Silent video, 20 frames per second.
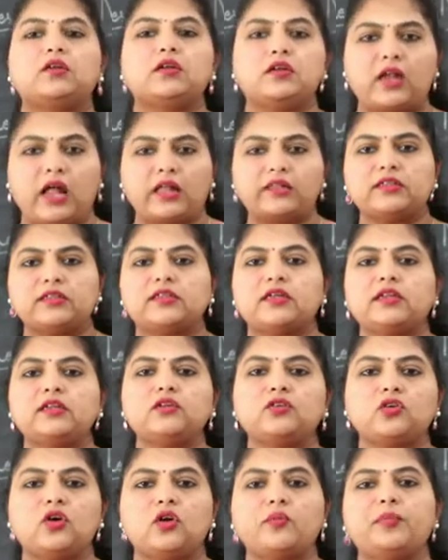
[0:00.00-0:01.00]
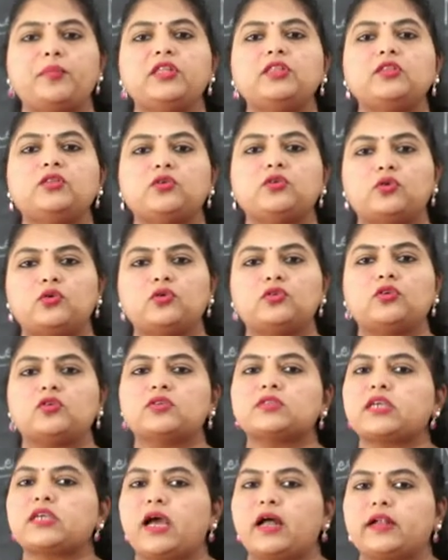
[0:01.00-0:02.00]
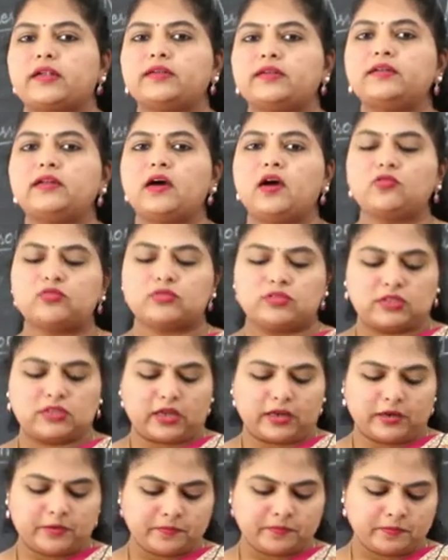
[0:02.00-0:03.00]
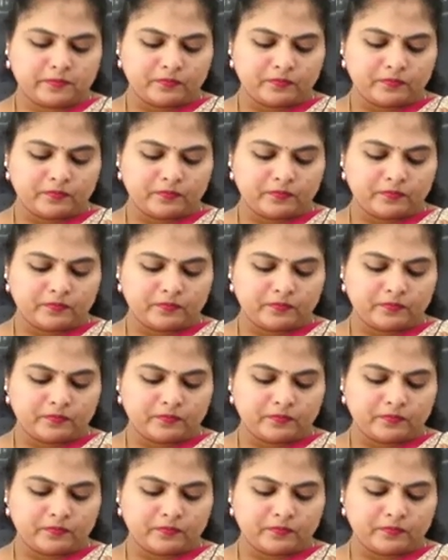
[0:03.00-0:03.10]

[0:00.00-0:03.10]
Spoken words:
rather than it all being thrown or scattered outside.